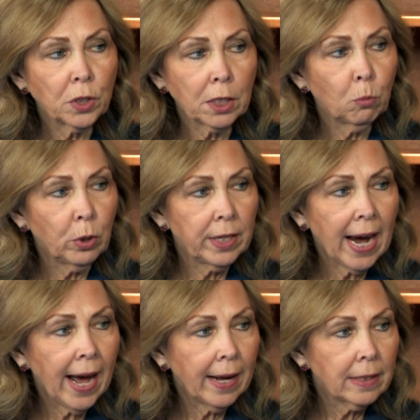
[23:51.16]
someone
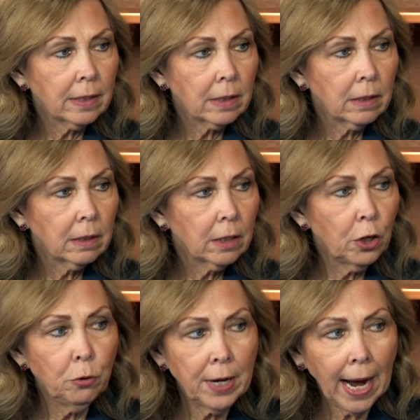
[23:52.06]
dies. That's right.
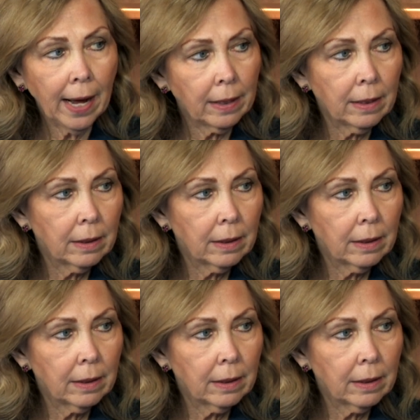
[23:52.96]
Who died?